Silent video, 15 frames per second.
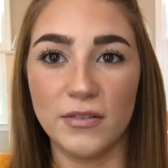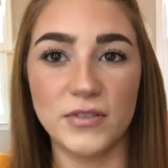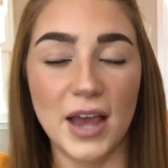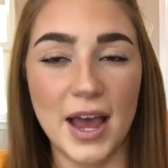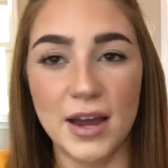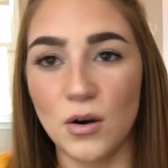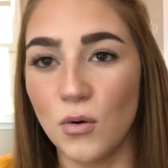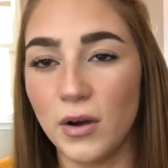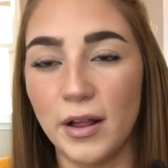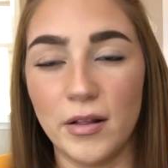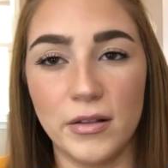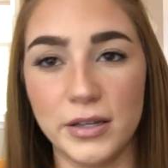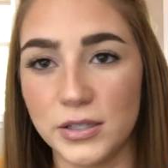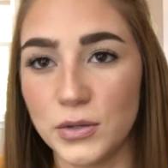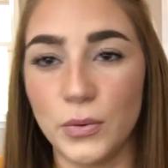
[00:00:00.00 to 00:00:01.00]
You have to add
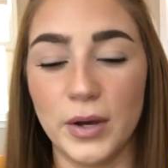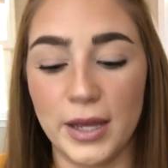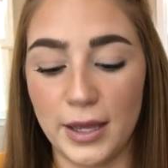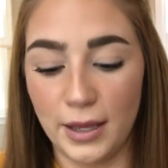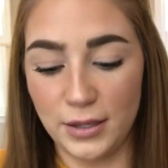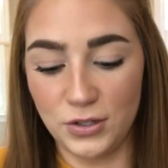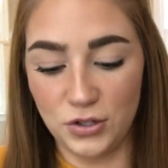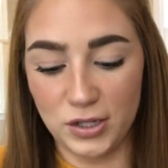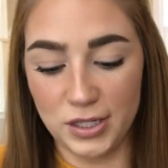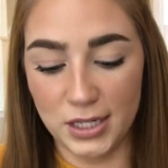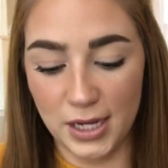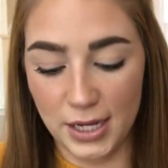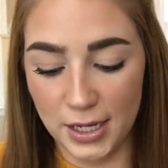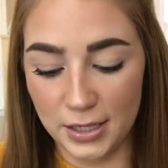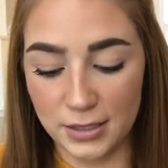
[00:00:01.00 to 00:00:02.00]
oil into it. It's just
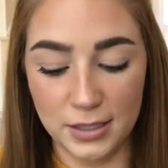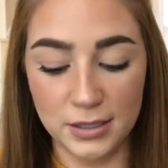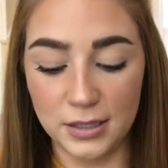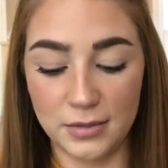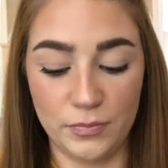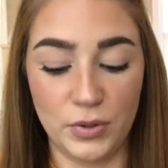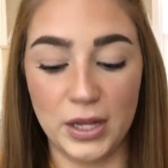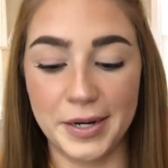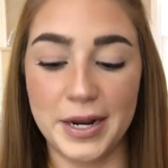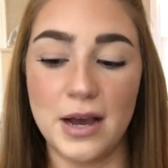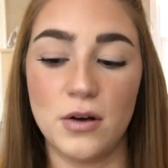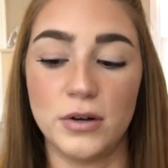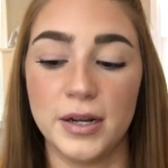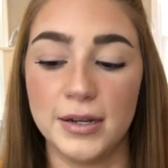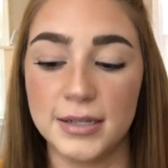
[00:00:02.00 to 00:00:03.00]
like, it doesn't blend
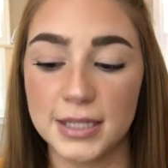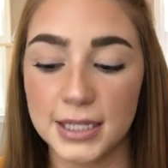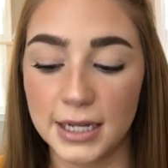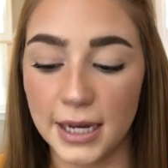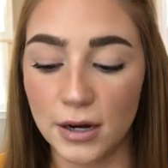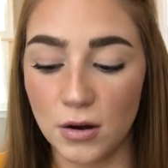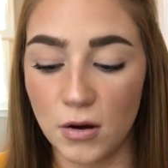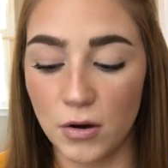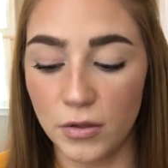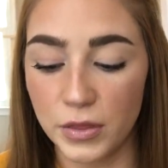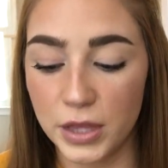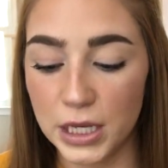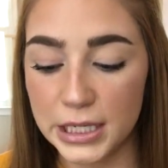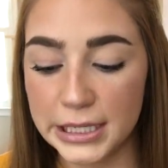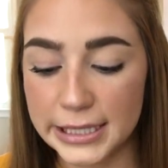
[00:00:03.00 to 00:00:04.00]
out nicely at all.
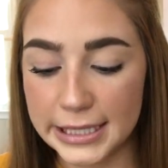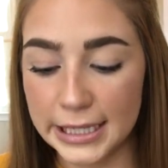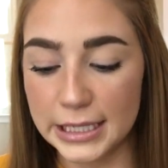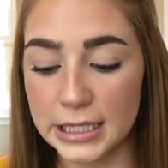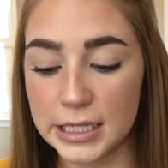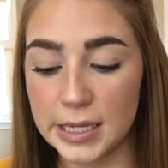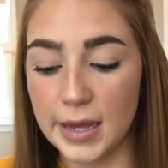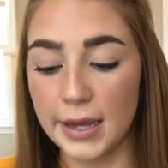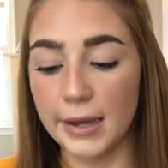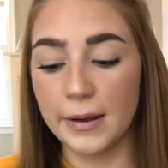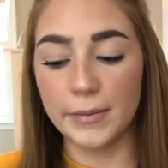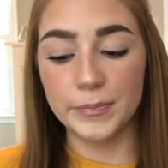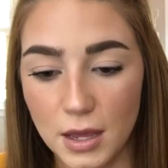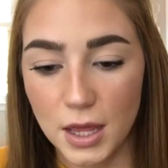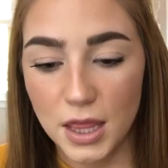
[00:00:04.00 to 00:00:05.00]
This is
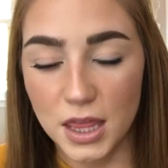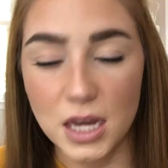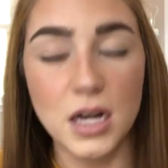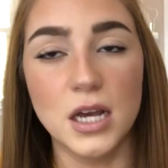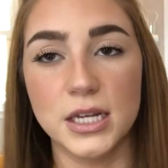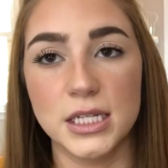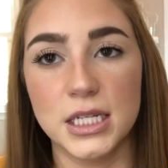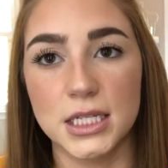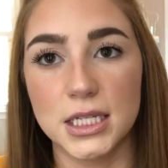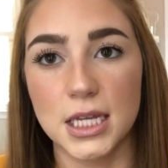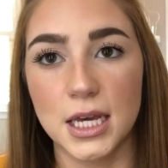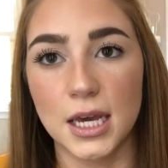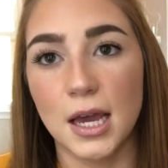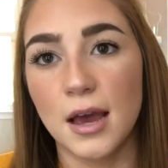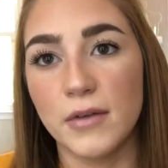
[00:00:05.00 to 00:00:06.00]
like the nicest
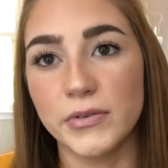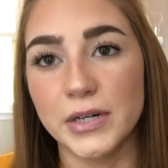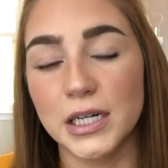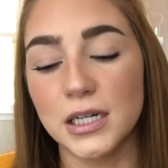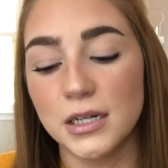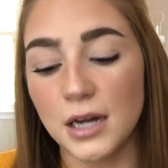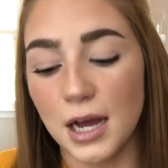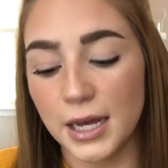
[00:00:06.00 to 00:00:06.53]
thing ever.